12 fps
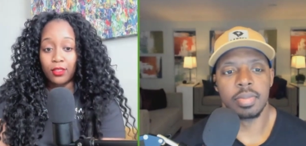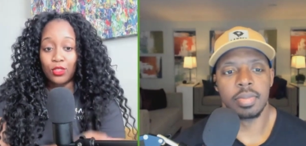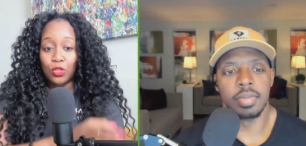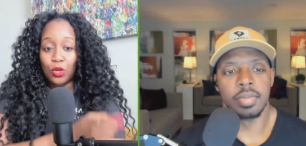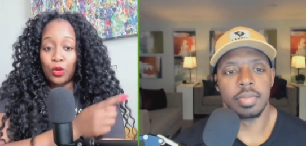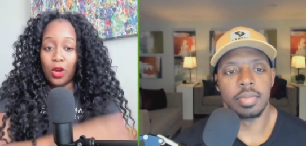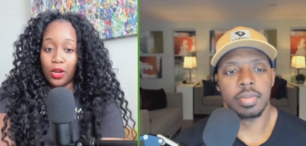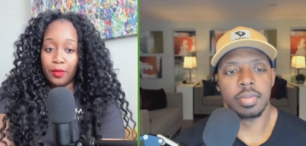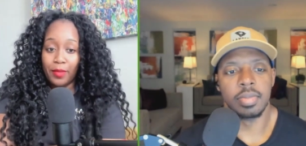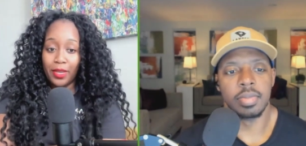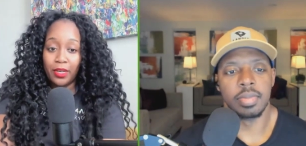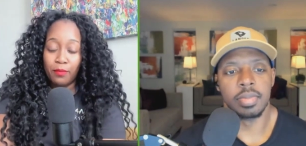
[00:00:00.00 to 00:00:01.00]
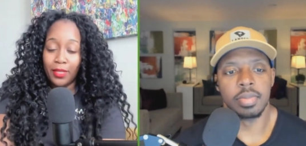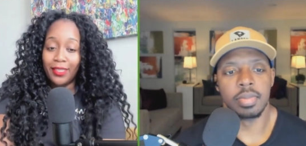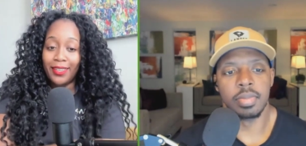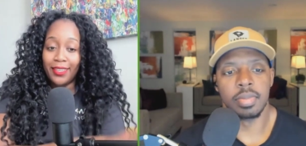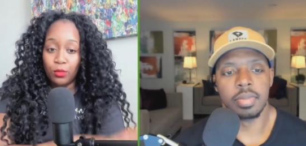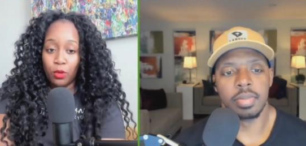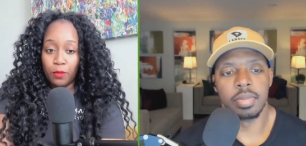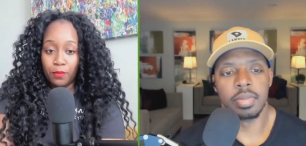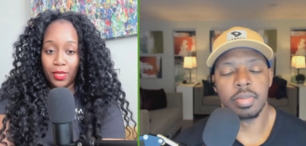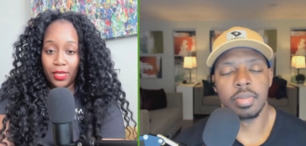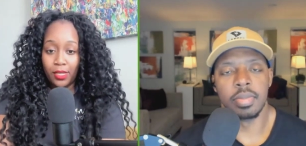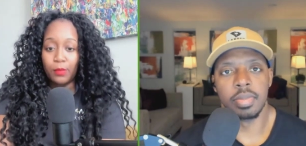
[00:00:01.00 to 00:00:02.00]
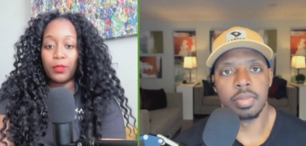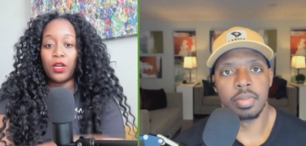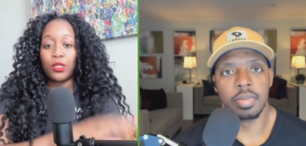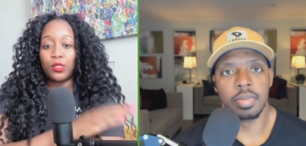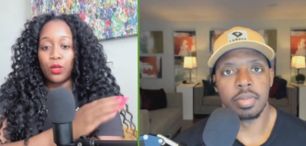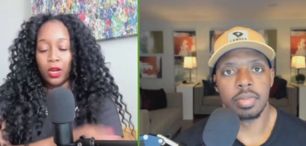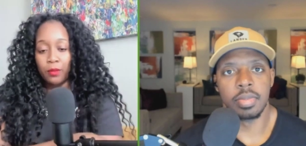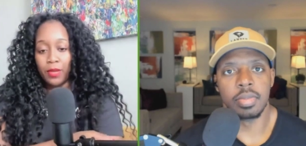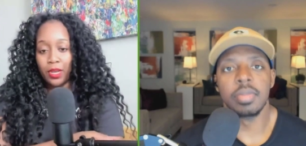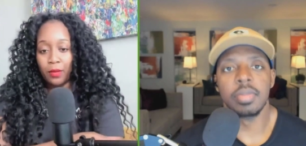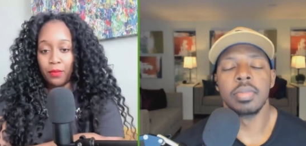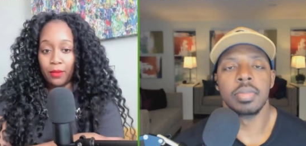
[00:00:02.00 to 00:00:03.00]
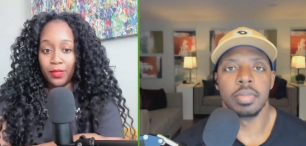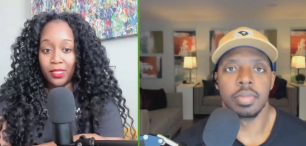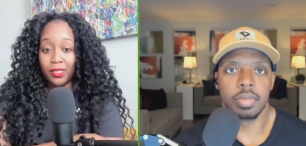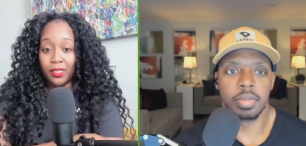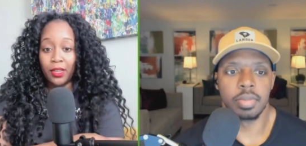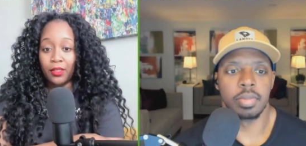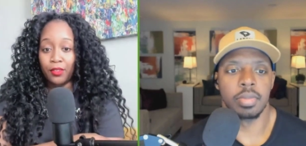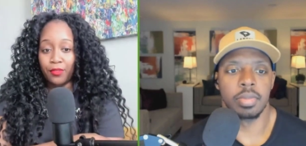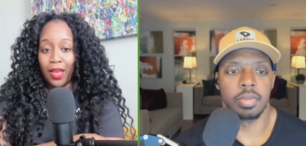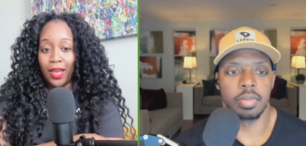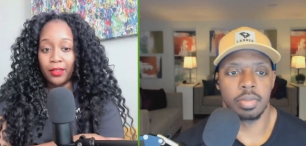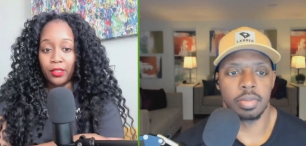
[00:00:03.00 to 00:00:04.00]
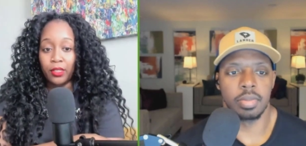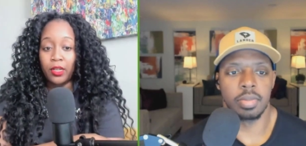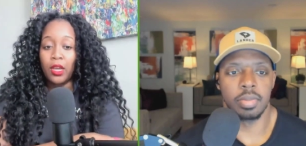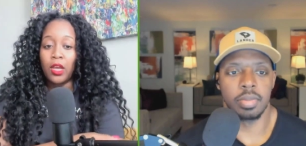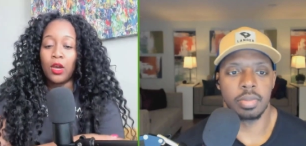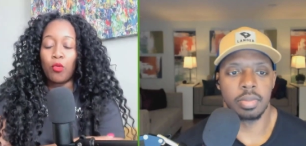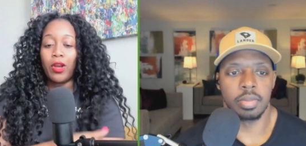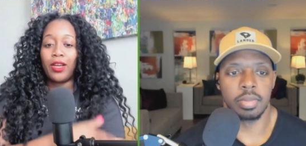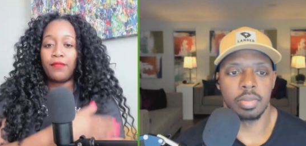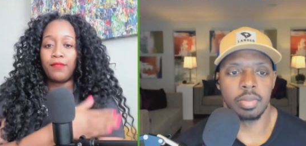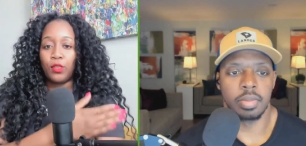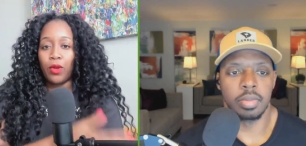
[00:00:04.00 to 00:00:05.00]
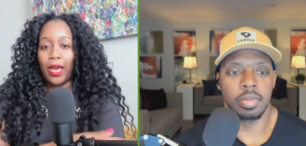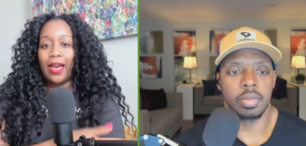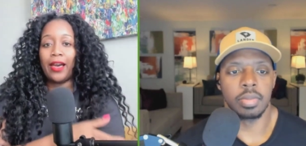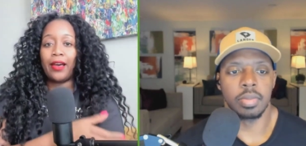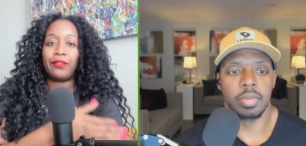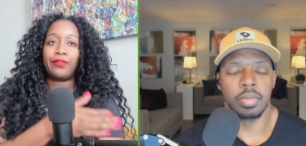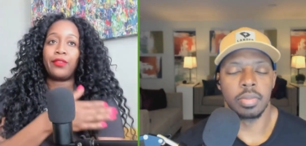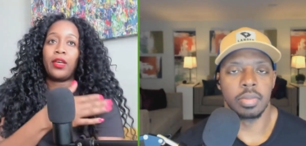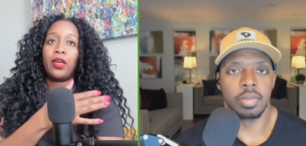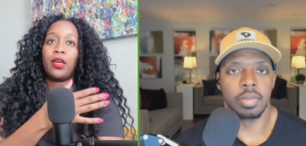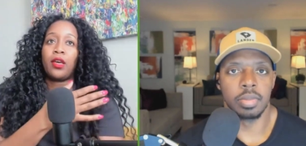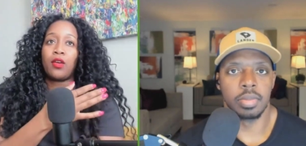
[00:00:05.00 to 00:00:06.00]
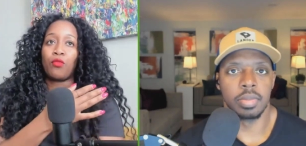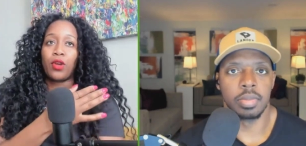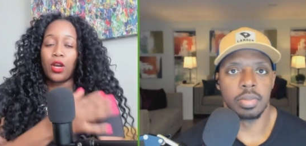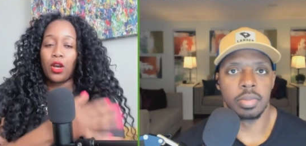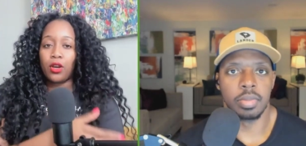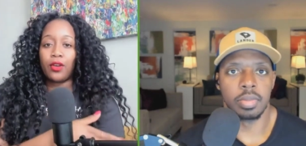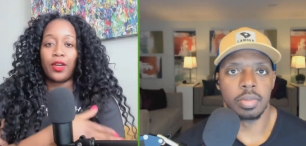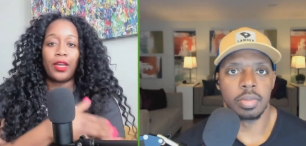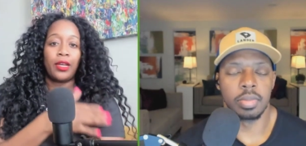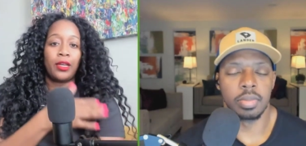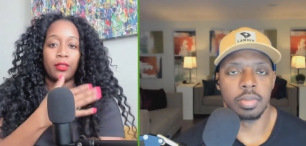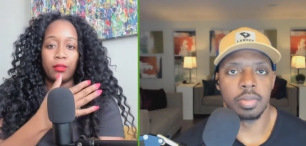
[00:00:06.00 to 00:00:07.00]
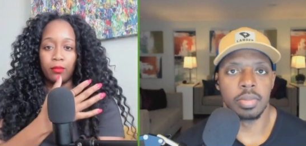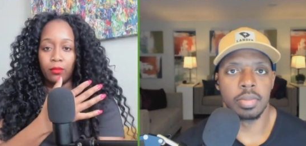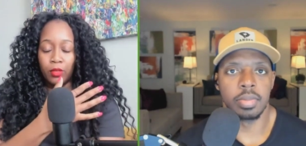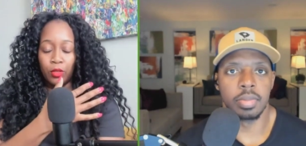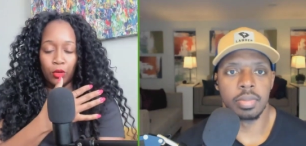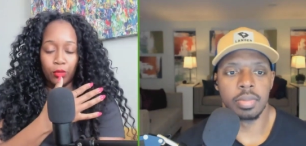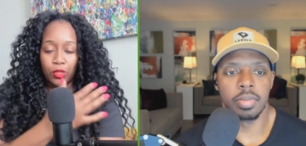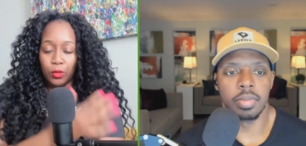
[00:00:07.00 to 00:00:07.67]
Speaker 1: So, automated billing is one piece, but also automated payments is another factor where if you have recurring you know